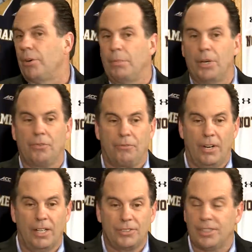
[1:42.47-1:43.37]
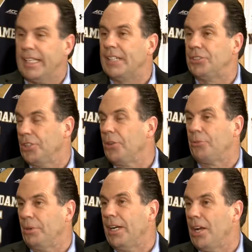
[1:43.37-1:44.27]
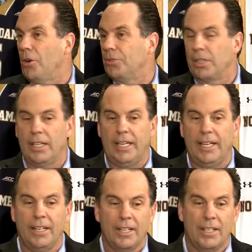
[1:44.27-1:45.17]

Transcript: on both fronts. It gets you to 3 0 in the league.